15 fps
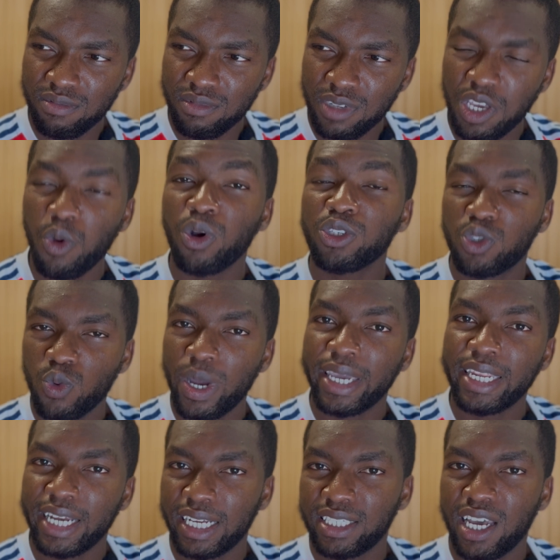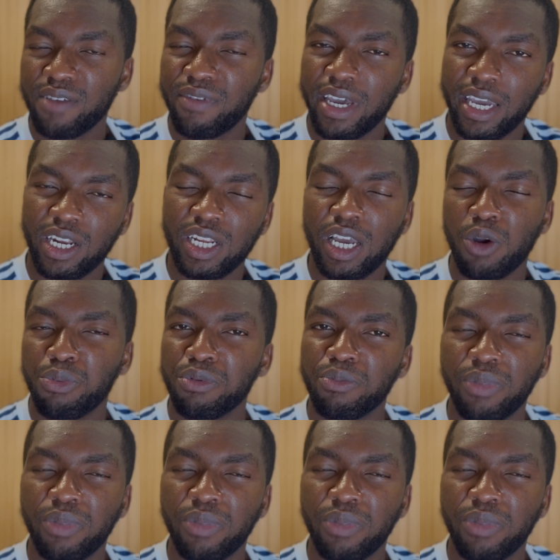He wants to work in Qatar if I can help him."